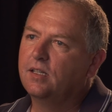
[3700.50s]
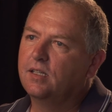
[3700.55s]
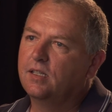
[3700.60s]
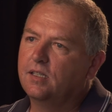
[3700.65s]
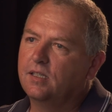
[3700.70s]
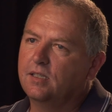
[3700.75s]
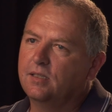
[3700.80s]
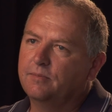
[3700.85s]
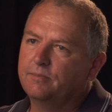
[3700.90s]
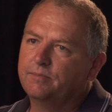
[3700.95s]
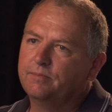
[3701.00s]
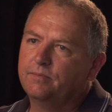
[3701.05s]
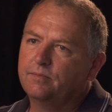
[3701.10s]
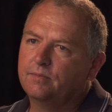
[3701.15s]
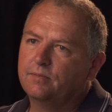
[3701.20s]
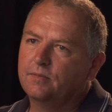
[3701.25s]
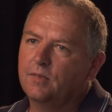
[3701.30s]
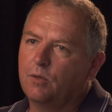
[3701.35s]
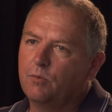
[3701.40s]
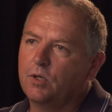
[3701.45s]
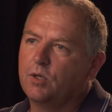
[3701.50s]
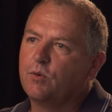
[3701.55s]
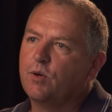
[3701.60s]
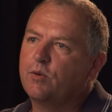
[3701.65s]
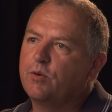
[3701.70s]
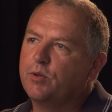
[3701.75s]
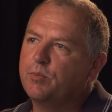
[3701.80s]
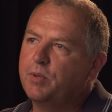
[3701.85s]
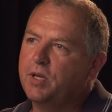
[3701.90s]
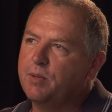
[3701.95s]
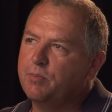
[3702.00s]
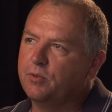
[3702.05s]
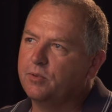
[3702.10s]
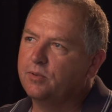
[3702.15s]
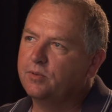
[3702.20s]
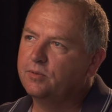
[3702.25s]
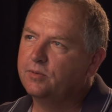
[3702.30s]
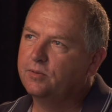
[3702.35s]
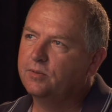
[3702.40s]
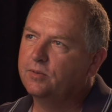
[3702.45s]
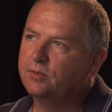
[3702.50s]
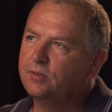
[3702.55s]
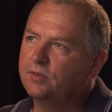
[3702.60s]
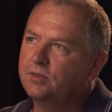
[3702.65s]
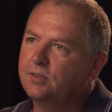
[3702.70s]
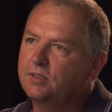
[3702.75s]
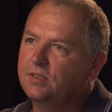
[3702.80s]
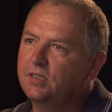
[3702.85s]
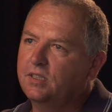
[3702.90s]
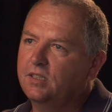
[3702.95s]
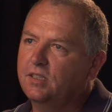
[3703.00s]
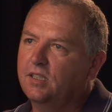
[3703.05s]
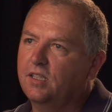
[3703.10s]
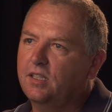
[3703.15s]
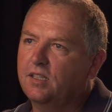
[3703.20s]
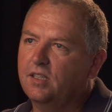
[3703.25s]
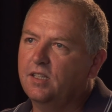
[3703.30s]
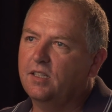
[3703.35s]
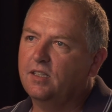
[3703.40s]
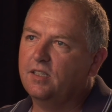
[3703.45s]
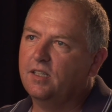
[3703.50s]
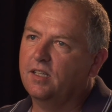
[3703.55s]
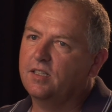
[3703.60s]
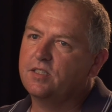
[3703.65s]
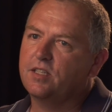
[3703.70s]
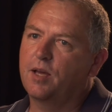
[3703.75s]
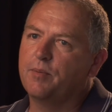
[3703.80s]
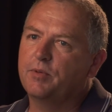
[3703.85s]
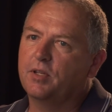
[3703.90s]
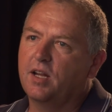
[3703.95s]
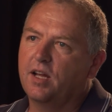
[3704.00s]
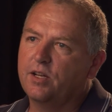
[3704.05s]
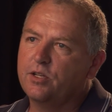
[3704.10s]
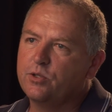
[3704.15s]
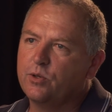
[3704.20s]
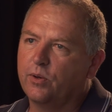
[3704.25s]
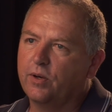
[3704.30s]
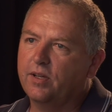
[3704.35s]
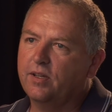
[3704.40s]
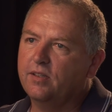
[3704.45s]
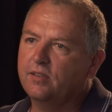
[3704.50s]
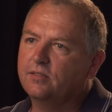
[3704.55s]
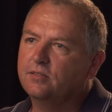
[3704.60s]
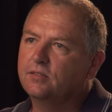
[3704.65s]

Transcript: I want to work with people, and it's something I enjoy.